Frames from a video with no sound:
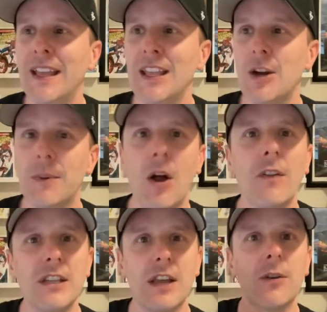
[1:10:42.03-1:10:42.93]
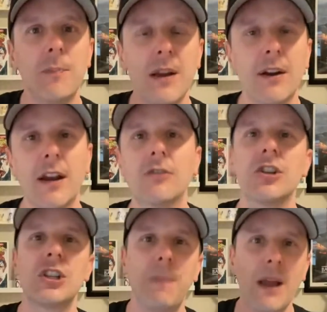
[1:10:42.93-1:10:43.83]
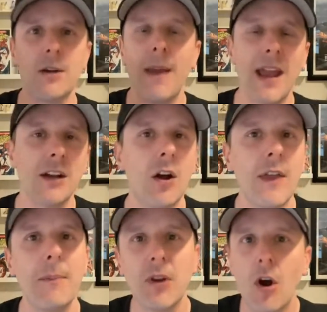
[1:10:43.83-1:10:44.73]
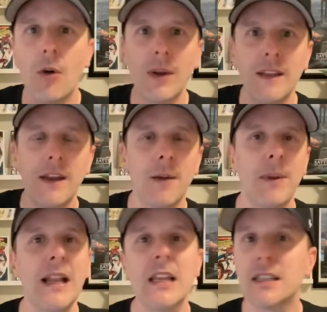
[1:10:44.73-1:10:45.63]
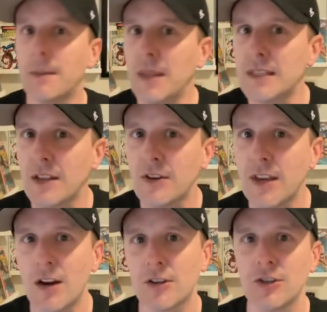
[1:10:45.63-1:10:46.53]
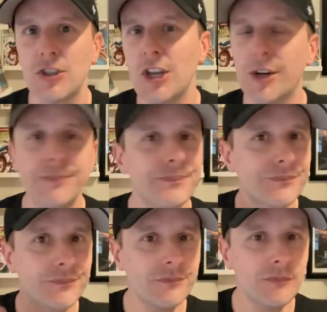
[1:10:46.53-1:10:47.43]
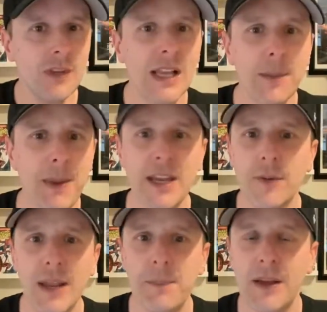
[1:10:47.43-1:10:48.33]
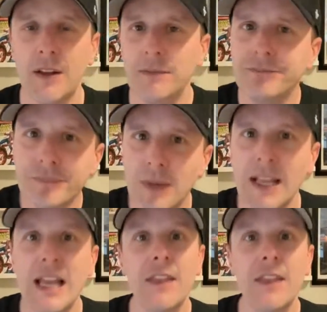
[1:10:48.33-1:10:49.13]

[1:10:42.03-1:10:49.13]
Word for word: You know, but all these other bigger characters like Spider Man and all them, they're already there. But some of these other characters, you know, like a Beta Ray Bill, right?